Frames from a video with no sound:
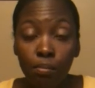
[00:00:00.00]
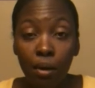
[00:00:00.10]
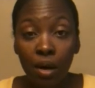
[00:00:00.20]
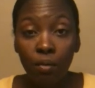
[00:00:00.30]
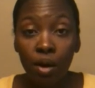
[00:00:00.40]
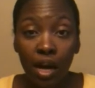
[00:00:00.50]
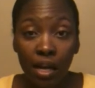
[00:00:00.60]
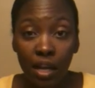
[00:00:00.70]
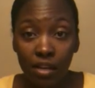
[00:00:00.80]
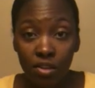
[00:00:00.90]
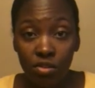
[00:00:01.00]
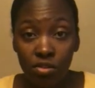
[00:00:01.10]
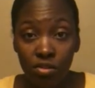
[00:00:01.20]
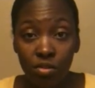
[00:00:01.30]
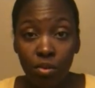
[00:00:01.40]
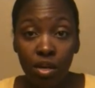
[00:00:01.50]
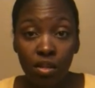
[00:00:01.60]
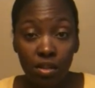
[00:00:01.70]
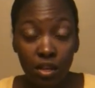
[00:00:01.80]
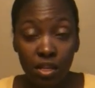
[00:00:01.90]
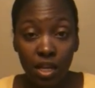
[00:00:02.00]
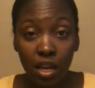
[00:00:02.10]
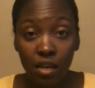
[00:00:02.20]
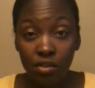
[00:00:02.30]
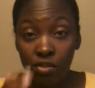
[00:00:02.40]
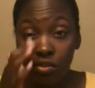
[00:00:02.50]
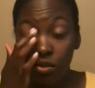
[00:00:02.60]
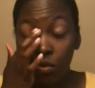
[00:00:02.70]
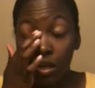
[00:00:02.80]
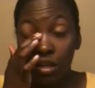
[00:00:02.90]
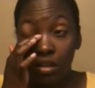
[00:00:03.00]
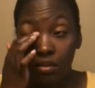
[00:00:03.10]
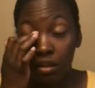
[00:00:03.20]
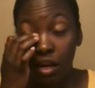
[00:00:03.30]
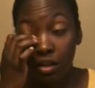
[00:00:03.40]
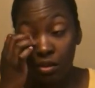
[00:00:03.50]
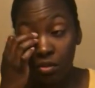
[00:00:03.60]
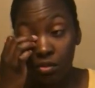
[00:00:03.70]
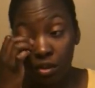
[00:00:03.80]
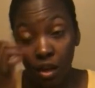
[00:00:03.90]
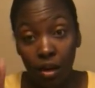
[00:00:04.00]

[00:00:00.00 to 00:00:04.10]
But what I like to do, one of the things I like to do is I use